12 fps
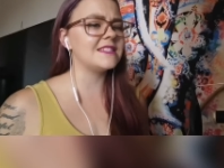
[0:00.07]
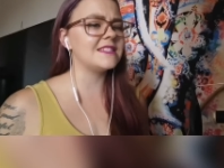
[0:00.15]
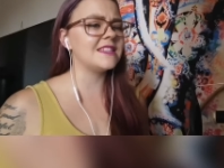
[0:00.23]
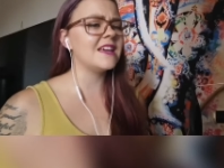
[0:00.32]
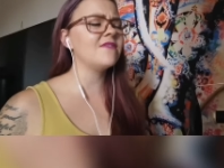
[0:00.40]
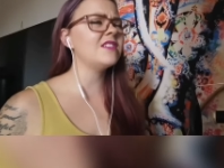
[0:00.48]

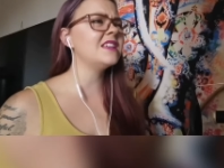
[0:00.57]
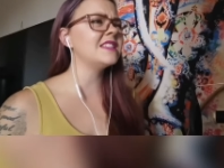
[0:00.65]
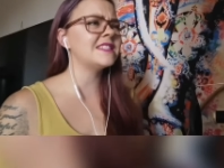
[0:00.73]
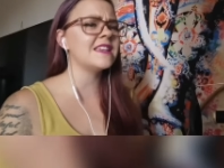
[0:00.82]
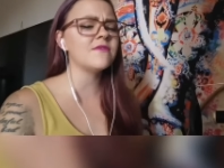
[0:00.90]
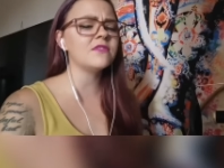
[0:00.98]

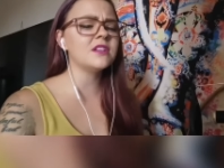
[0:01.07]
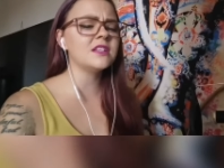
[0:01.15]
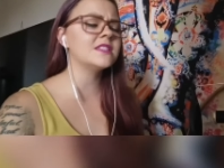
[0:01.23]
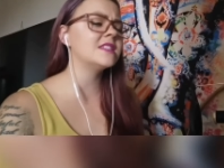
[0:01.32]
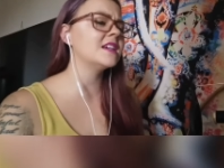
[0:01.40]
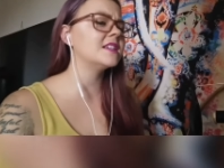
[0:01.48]
77
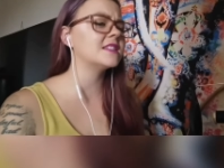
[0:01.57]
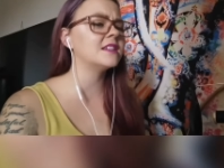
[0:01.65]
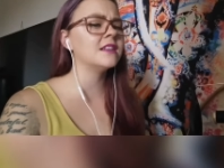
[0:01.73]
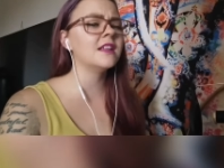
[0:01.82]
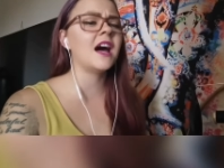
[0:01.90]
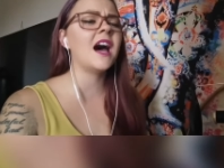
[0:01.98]
and
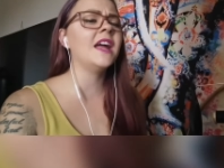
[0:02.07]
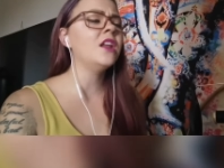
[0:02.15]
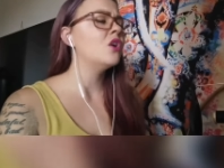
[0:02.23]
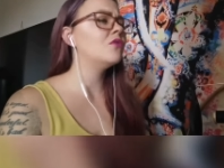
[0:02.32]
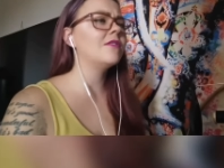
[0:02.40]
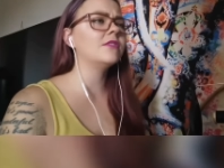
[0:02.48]
69,
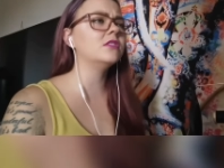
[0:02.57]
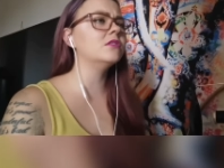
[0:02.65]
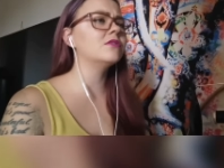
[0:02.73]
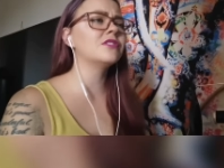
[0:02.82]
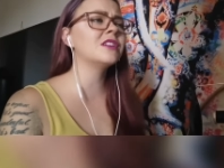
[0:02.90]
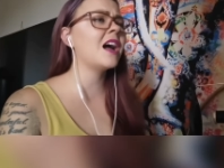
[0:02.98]

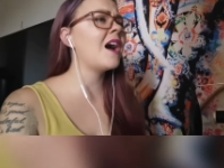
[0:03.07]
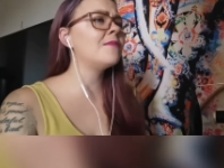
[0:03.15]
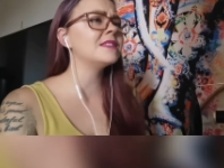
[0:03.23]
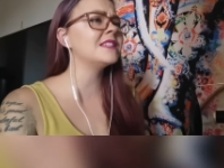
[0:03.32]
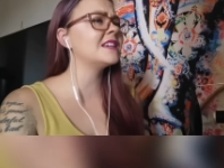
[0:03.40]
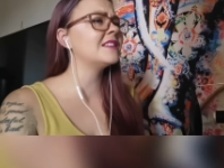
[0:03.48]
revolution
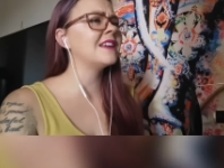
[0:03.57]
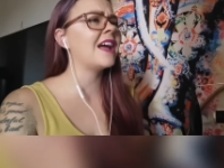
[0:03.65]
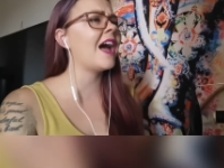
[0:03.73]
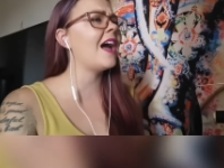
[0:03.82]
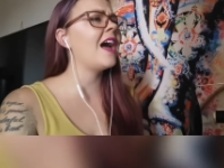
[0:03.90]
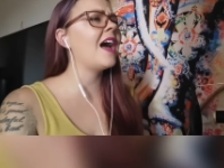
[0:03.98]
was in
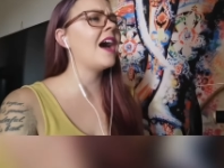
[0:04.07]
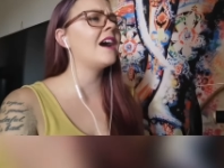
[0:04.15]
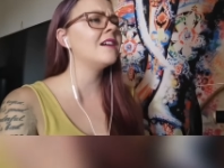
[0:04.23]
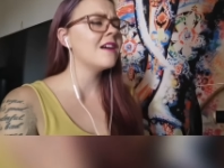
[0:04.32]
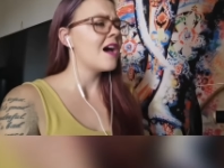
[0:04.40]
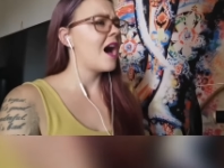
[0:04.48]
the
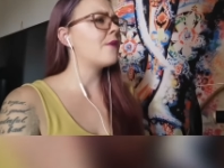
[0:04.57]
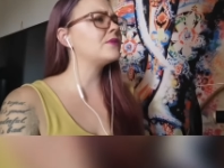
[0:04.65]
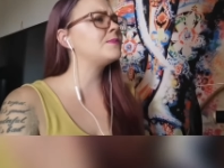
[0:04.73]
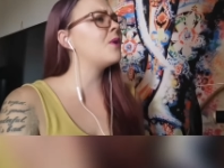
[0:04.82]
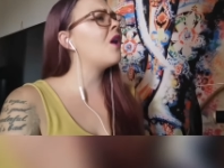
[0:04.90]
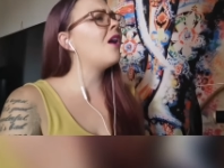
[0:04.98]
air. I
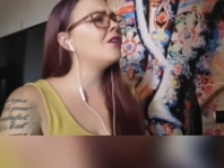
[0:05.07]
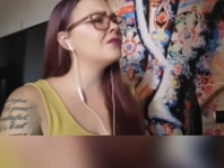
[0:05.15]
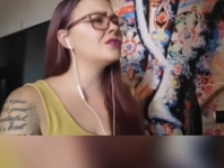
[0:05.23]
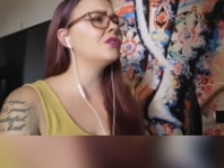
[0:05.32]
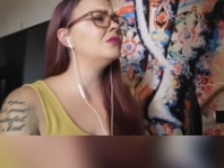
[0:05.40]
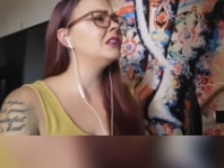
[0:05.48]
was
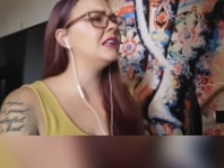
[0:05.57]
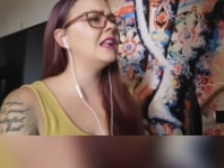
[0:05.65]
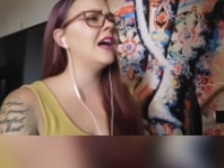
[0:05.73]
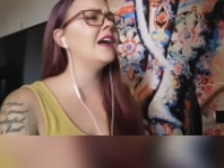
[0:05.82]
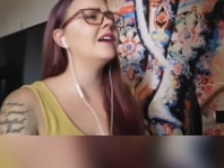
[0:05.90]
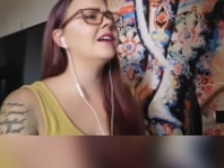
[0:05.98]
born too
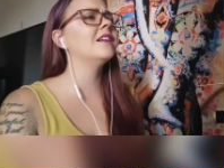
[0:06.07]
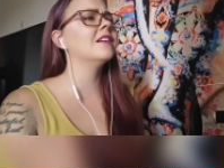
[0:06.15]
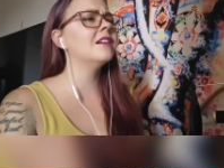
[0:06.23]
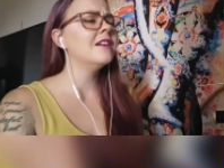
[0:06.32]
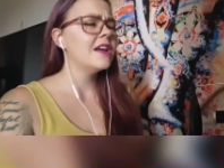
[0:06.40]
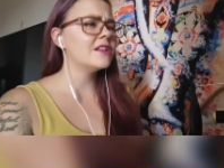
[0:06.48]
late
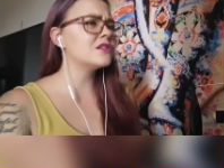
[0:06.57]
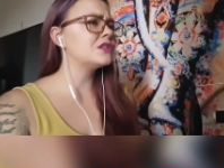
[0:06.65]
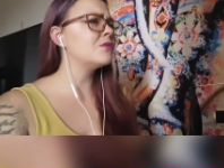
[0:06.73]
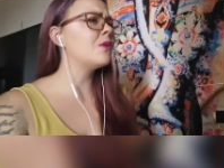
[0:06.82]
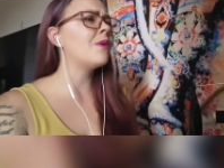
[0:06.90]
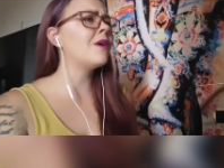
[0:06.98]

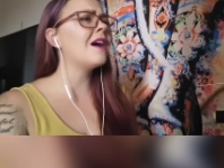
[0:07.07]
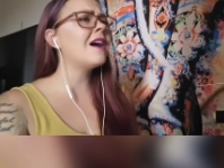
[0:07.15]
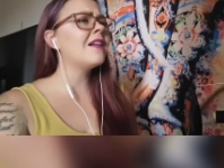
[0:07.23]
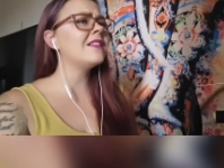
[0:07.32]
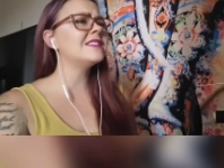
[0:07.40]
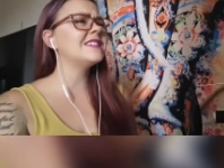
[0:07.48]
into a world
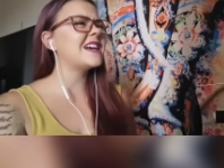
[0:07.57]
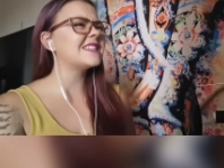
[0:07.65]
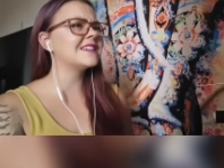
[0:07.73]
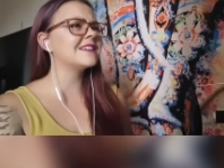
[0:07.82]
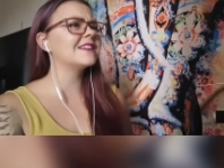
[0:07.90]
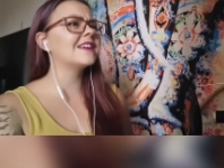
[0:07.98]
that
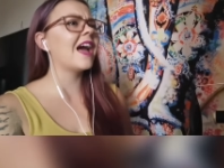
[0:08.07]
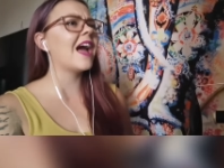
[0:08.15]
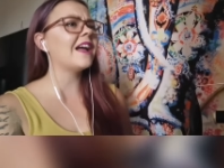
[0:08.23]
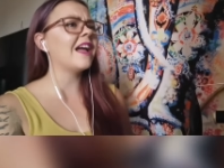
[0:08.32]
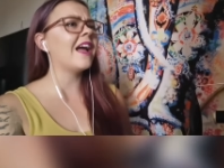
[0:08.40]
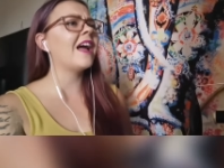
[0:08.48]
doesn't
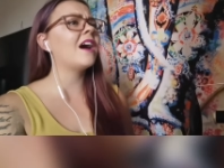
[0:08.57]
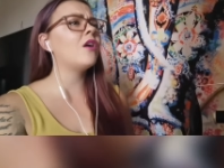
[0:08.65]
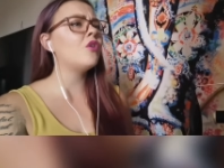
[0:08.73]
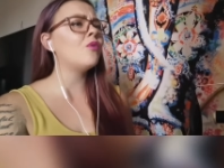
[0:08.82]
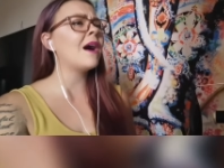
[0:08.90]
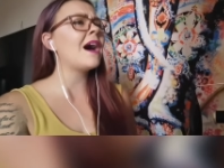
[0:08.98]
care.
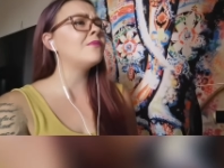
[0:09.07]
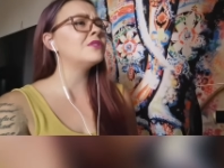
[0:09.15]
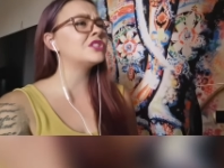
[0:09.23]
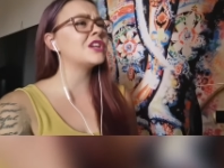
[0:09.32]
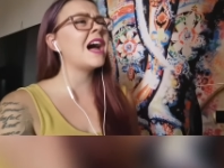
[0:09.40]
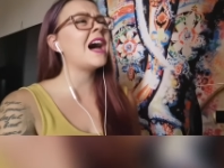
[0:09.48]
Oh, I
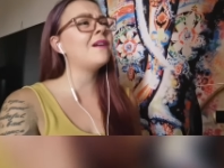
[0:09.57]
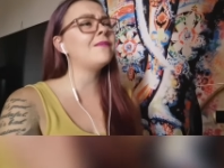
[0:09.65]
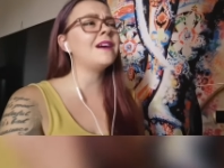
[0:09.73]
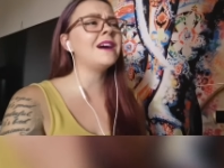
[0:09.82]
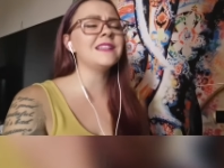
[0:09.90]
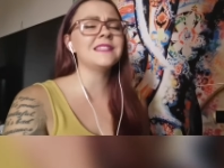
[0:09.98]
wish I
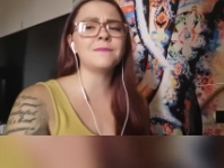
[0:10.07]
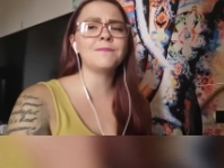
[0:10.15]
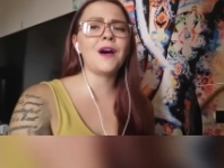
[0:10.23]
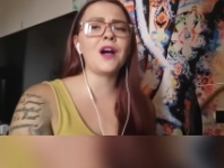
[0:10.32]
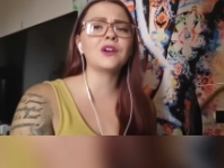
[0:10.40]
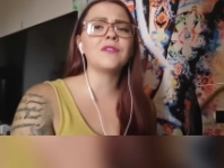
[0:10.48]
was a
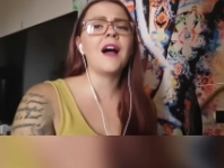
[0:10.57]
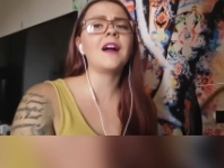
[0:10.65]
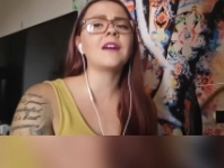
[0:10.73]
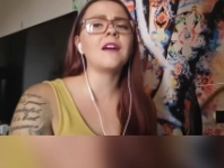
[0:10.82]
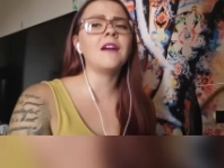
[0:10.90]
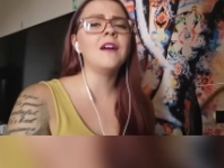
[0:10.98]
punk
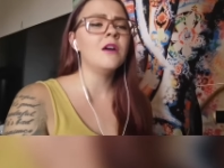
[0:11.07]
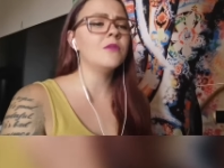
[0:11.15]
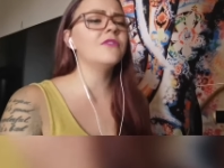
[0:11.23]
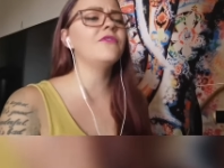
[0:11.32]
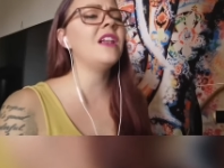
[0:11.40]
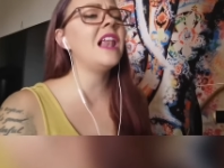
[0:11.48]
rocker
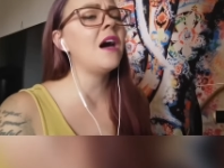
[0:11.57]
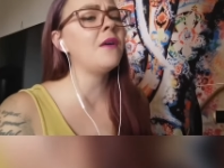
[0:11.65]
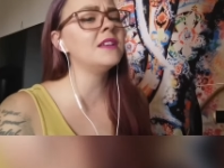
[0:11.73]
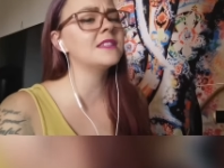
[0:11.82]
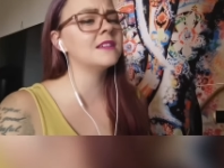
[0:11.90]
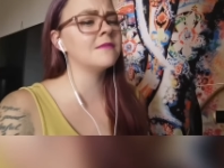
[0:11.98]
with
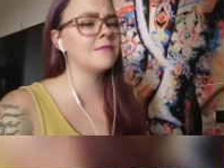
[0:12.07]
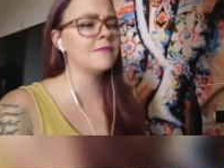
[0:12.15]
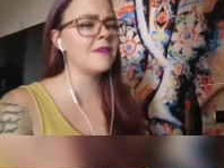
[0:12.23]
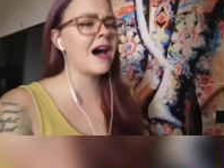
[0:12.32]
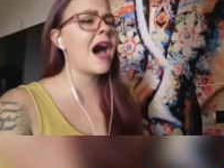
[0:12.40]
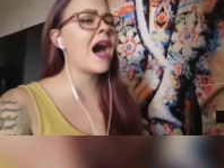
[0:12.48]
flowers
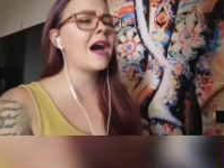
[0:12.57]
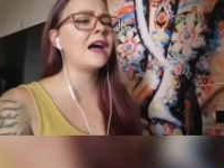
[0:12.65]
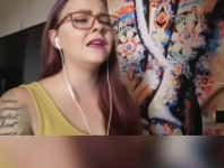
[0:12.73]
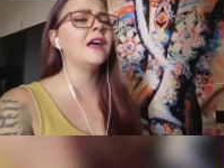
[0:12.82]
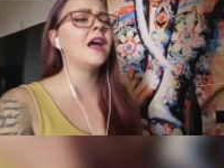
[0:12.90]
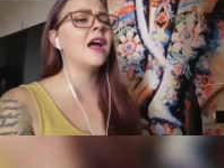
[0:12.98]
in
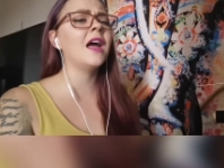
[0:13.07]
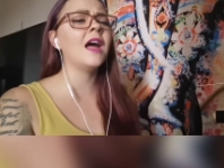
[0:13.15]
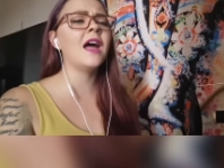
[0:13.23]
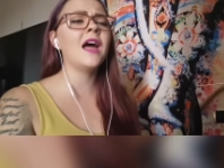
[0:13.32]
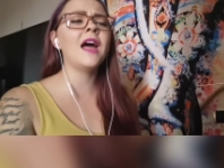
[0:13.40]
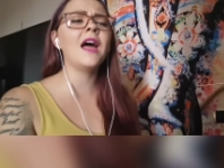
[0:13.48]
my
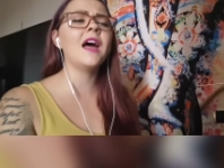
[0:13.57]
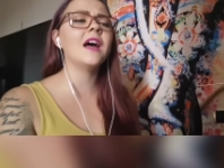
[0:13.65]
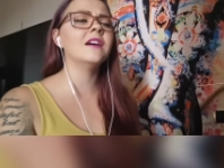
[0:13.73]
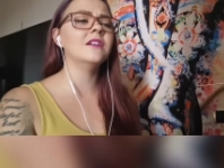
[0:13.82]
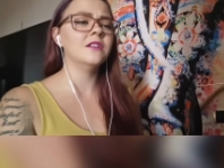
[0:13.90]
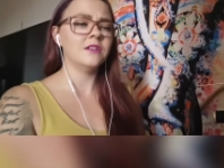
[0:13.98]

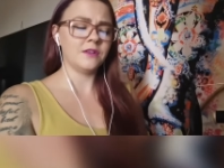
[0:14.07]
hair.